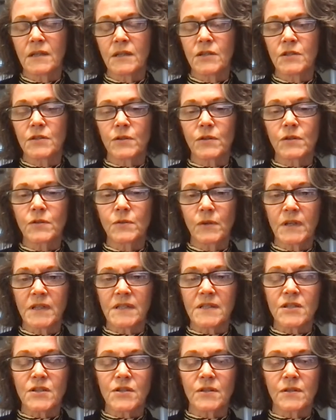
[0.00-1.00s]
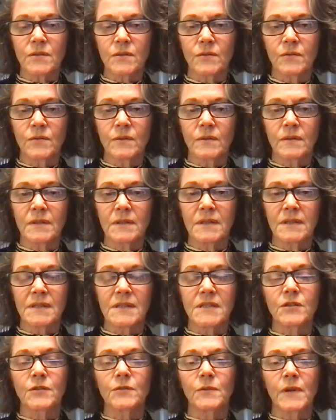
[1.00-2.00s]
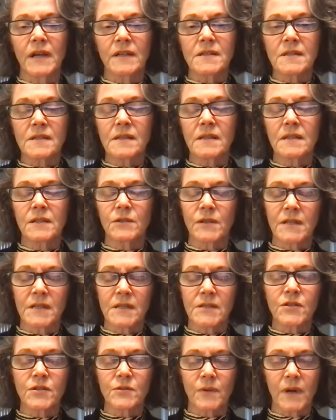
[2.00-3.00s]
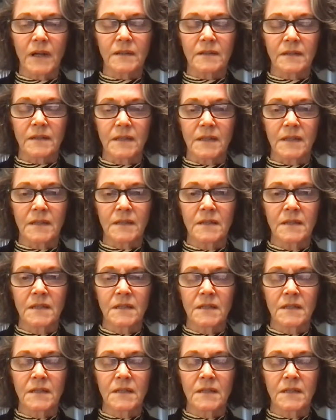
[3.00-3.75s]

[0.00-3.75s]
you're going to directly or indirectly